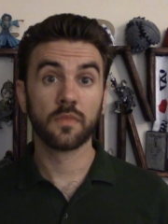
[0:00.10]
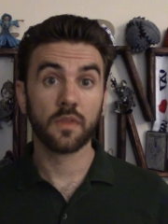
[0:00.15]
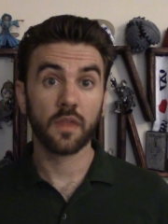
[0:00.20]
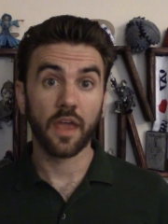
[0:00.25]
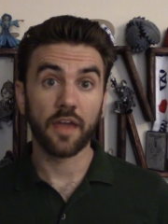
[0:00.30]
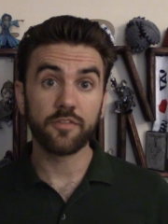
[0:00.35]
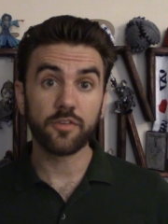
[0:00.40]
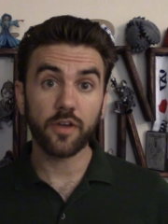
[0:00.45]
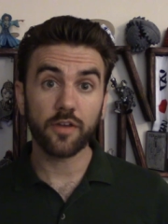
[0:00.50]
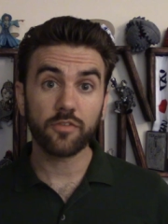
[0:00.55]

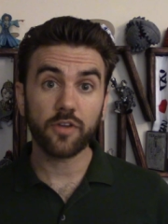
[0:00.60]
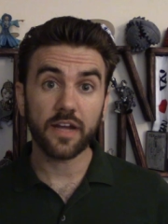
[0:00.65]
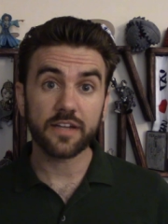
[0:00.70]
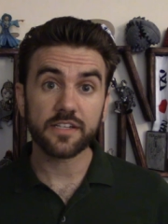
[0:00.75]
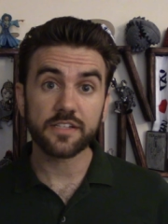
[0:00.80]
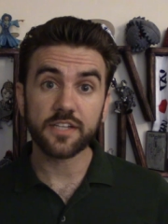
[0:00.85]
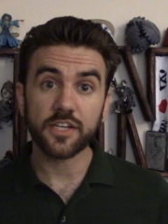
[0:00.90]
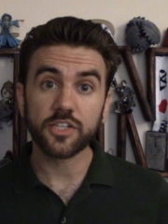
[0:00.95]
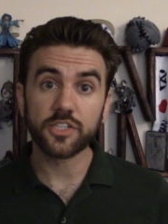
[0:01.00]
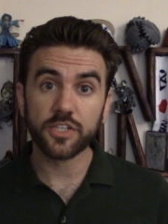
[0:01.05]
Have you ever had to
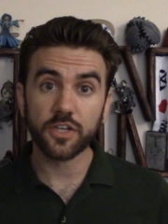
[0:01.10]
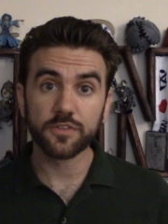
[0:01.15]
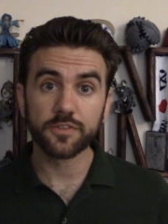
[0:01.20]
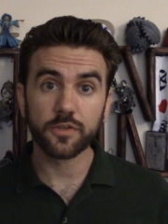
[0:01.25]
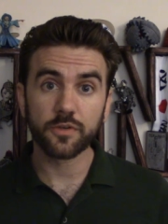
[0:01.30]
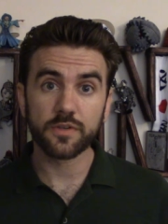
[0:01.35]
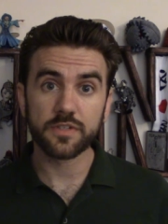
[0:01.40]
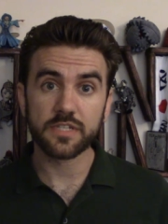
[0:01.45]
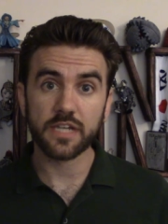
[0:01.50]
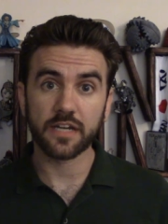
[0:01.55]
take shelter
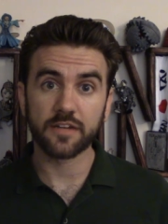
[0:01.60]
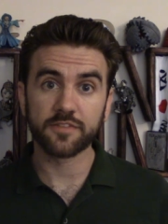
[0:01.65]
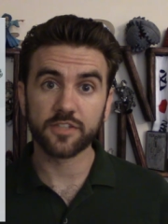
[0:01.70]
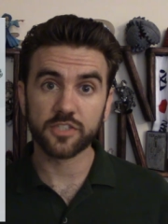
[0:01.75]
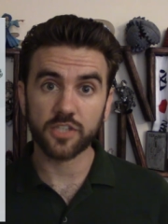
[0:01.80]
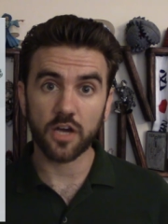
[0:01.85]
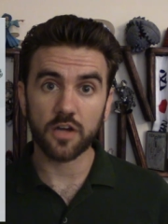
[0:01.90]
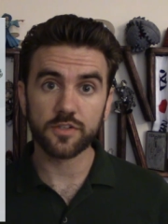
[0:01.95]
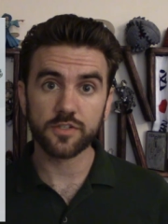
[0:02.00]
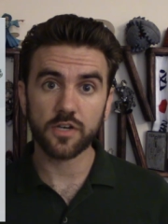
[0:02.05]
inside of a
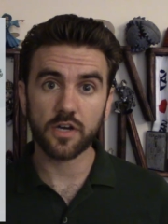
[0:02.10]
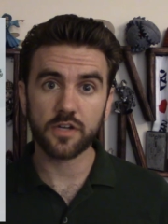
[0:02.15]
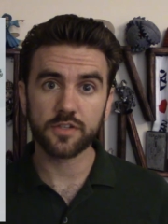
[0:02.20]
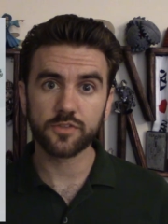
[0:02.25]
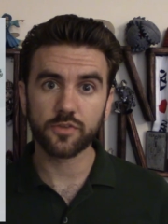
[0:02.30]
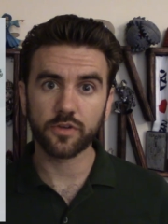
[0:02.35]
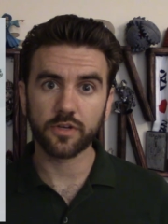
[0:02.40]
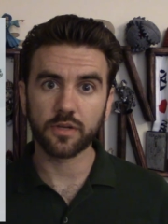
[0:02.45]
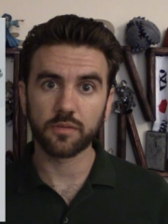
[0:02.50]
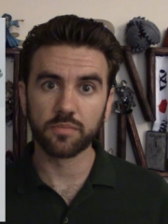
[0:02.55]
Tauntaun
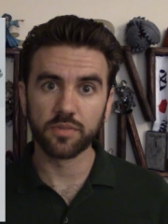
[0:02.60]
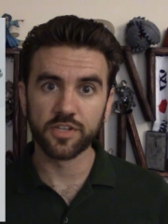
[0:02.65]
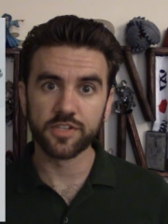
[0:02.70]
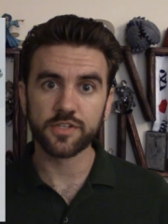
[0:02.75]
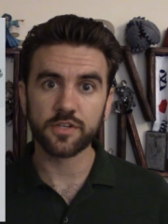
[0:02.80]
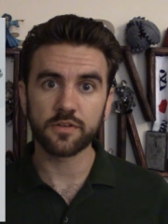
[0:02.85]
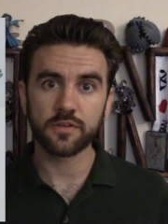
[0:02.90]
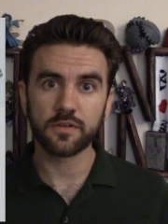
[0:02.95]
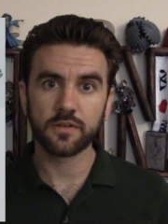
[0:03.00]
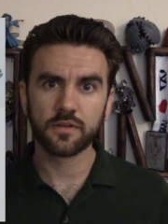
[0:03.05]
during a
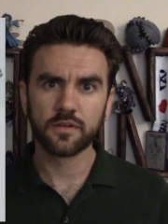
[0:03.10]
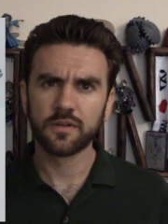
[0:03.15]
blizzard?